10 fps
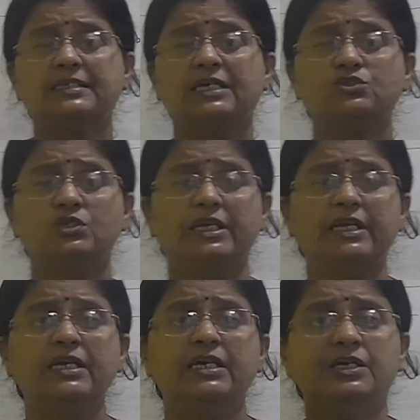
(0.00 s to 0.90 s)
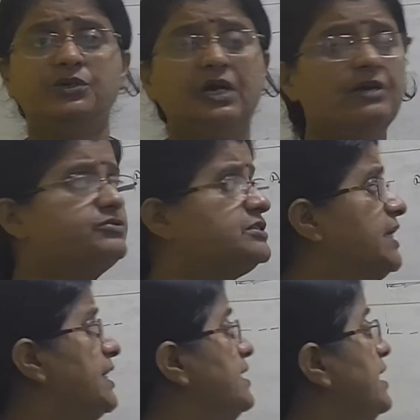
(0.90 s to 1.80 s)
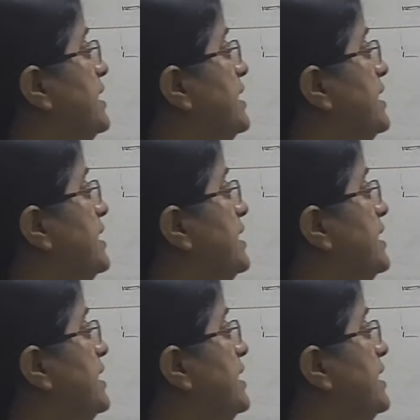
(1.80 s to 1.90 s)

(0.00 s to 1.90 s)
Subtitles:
actually, you have seen,